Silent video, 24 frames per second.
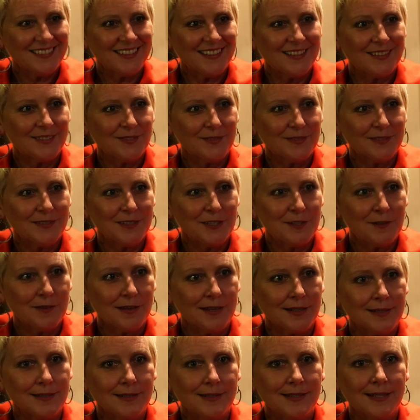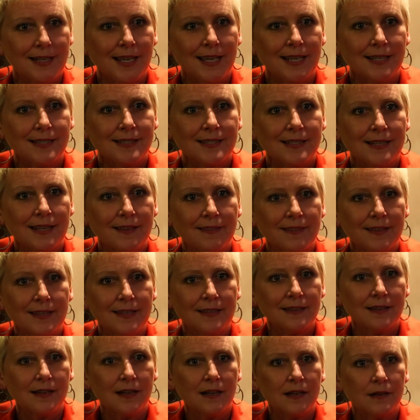of the United States, and I
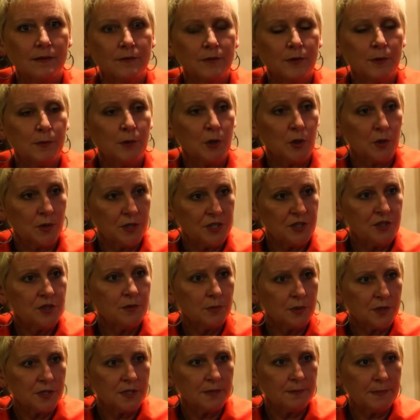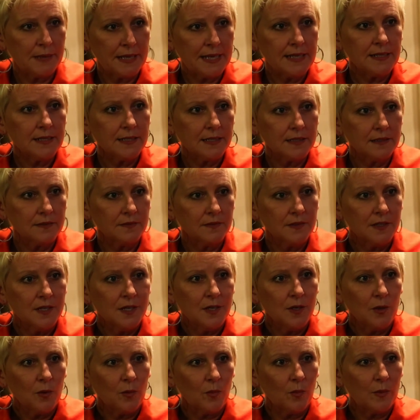think from a Christian perspective,
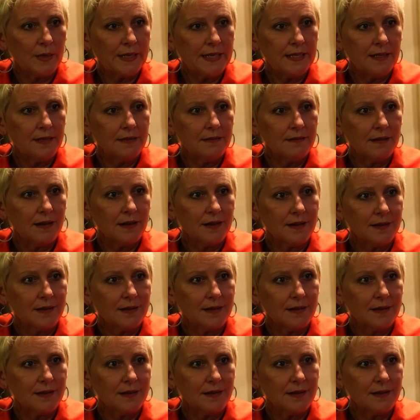we